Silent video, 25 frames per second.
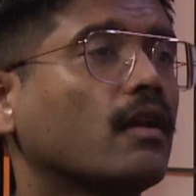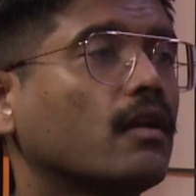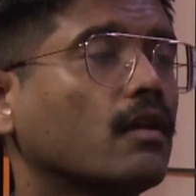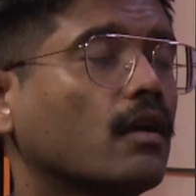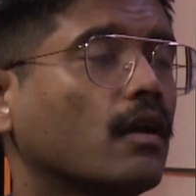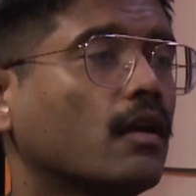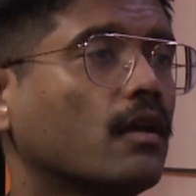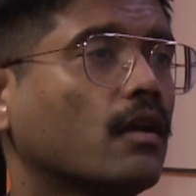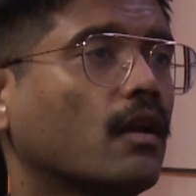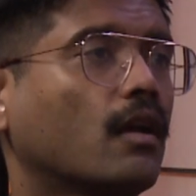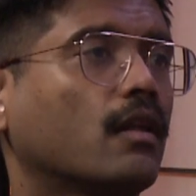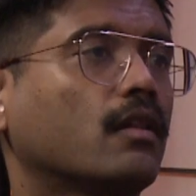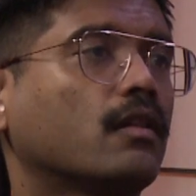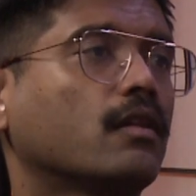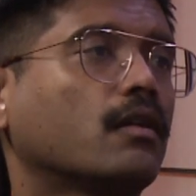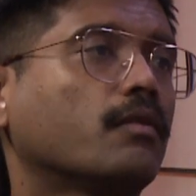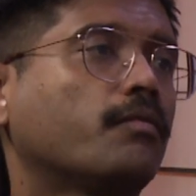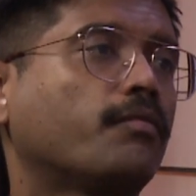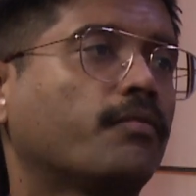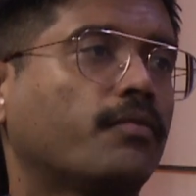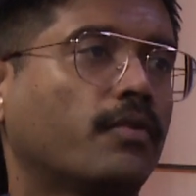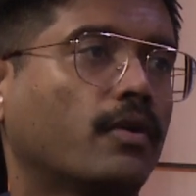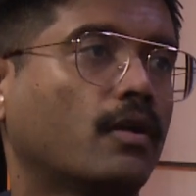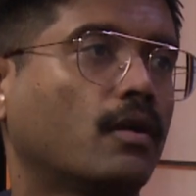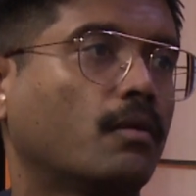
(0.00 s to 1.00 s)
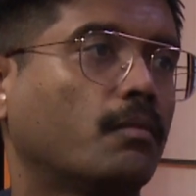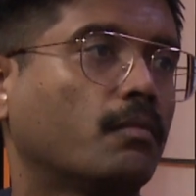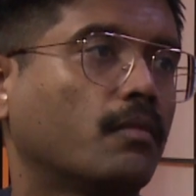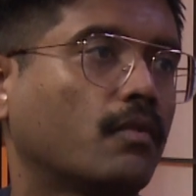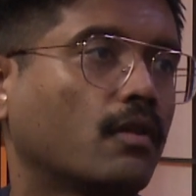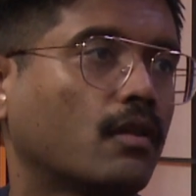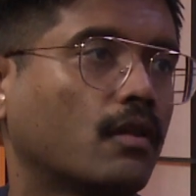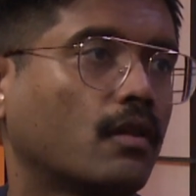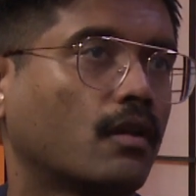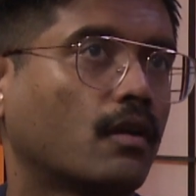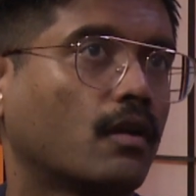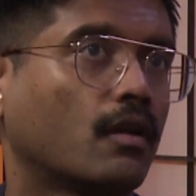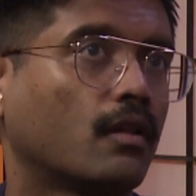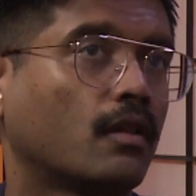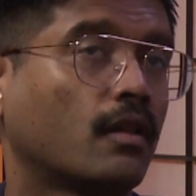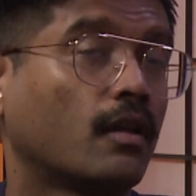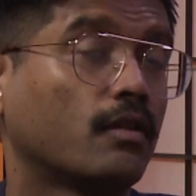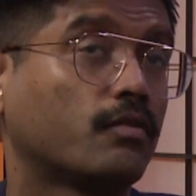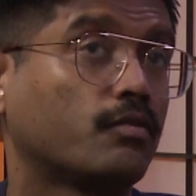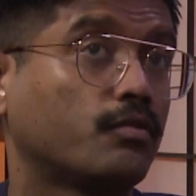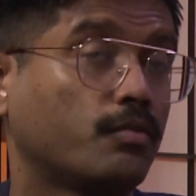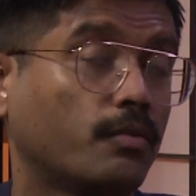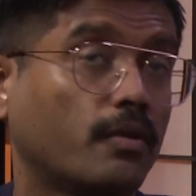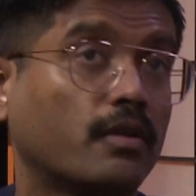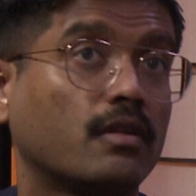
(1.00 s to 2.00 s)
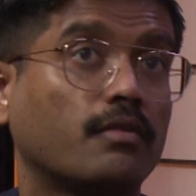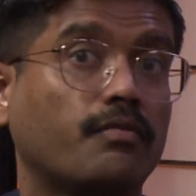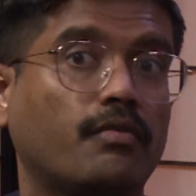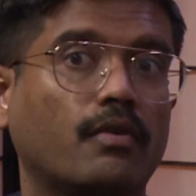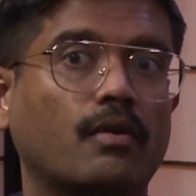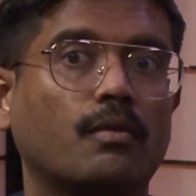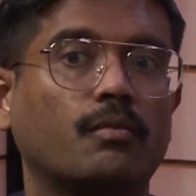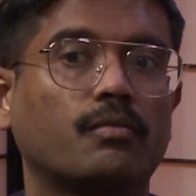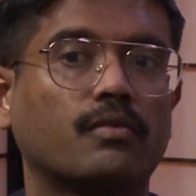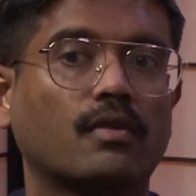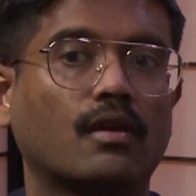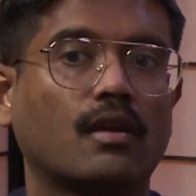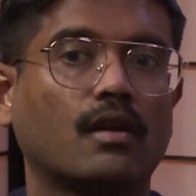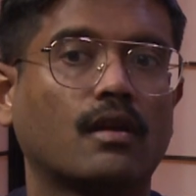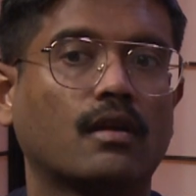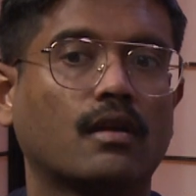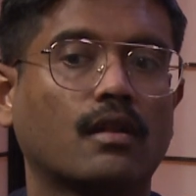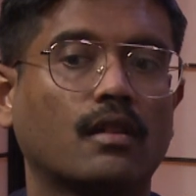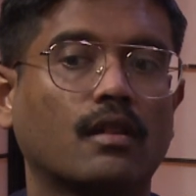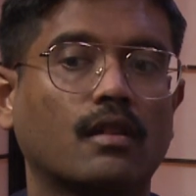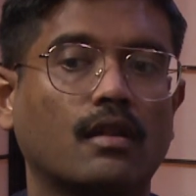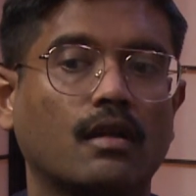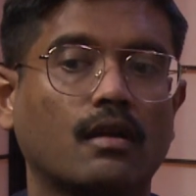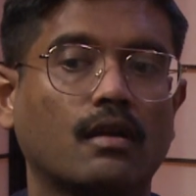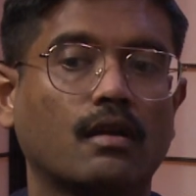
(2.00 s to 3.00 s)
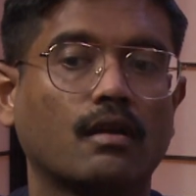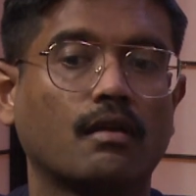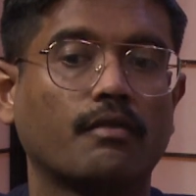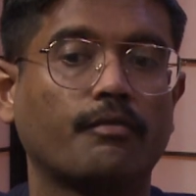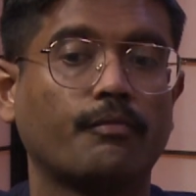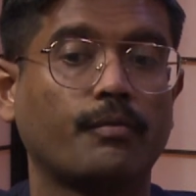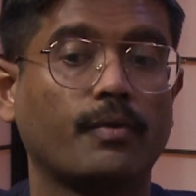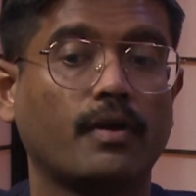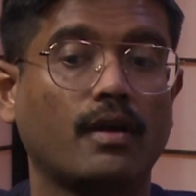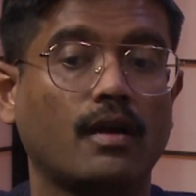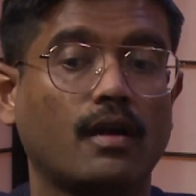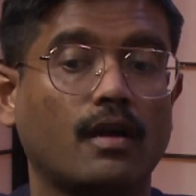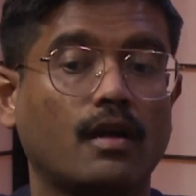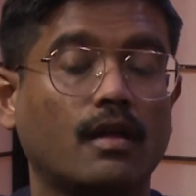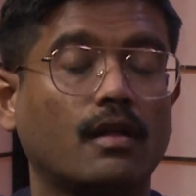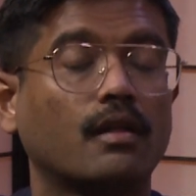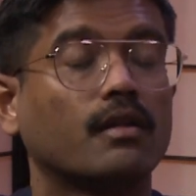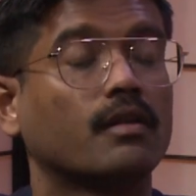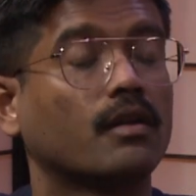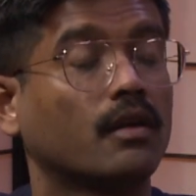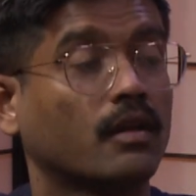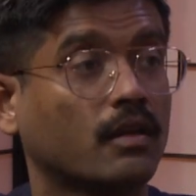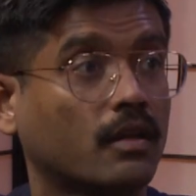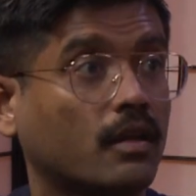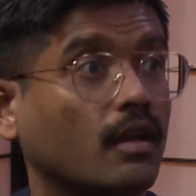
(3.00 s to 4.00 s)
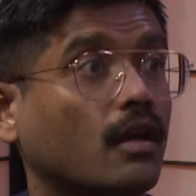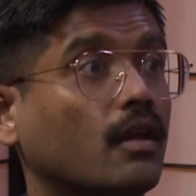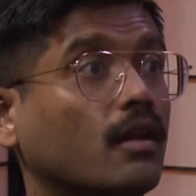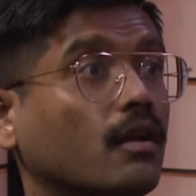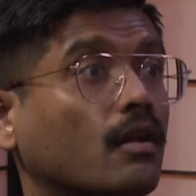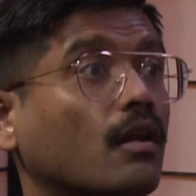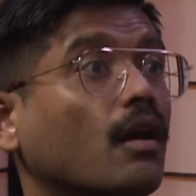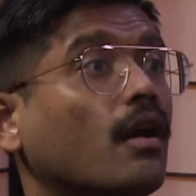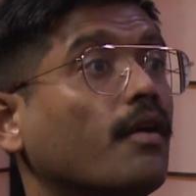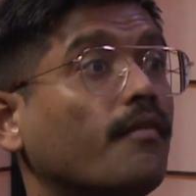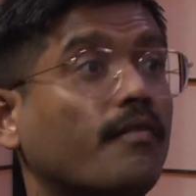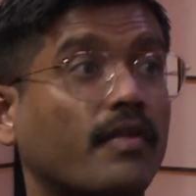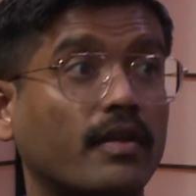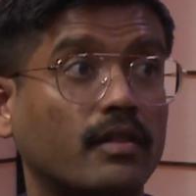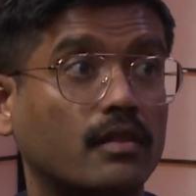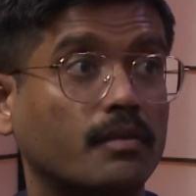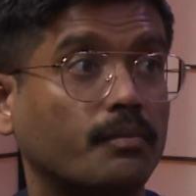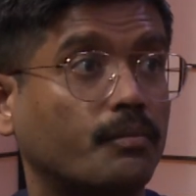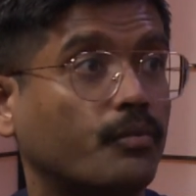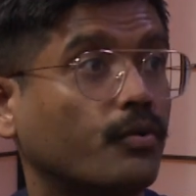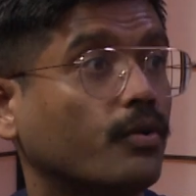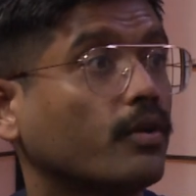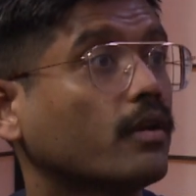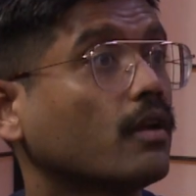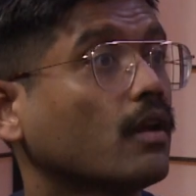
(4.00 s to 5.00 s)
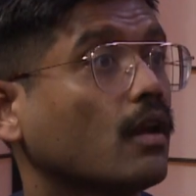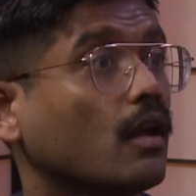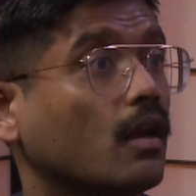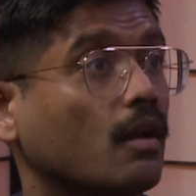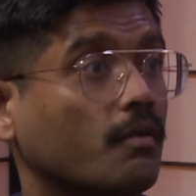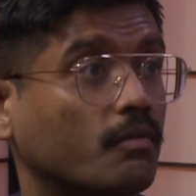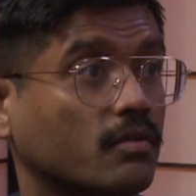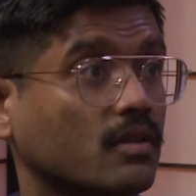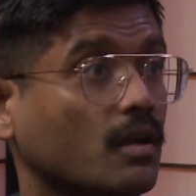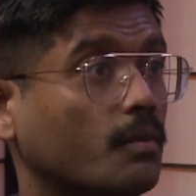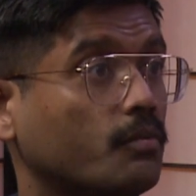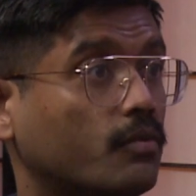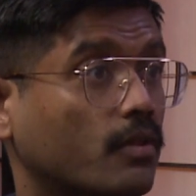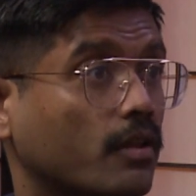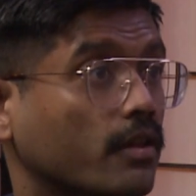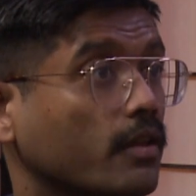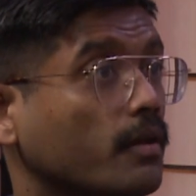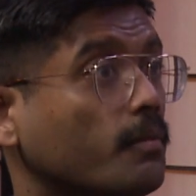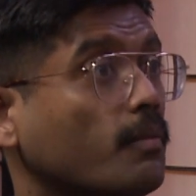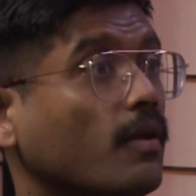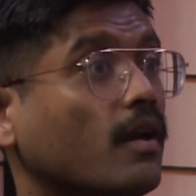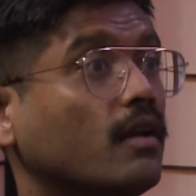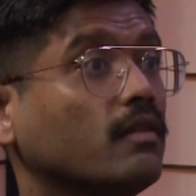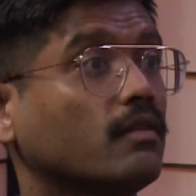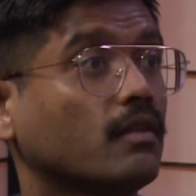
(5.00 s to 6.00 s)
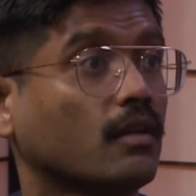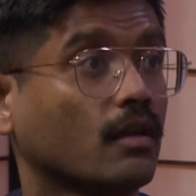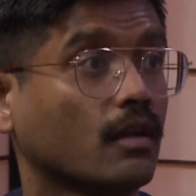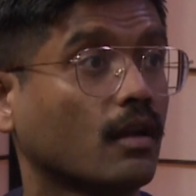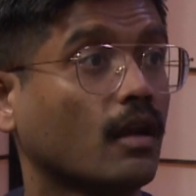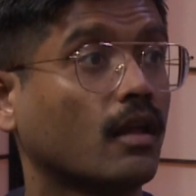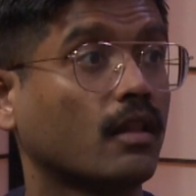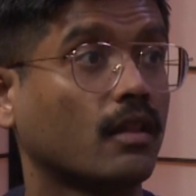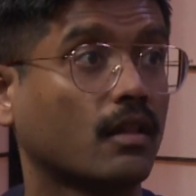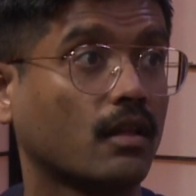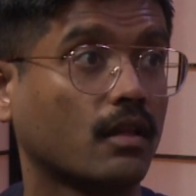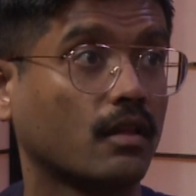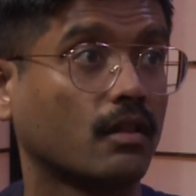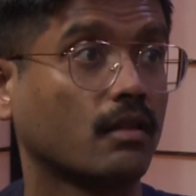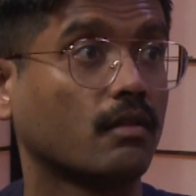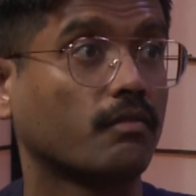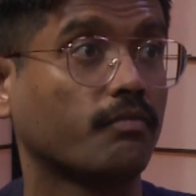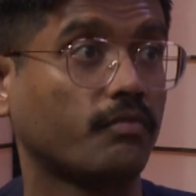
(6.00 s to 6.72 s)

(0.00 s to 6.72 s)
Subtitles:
Another film, there's two other films that I can think of where, again, I read the book, it was absolutely amazing, and then the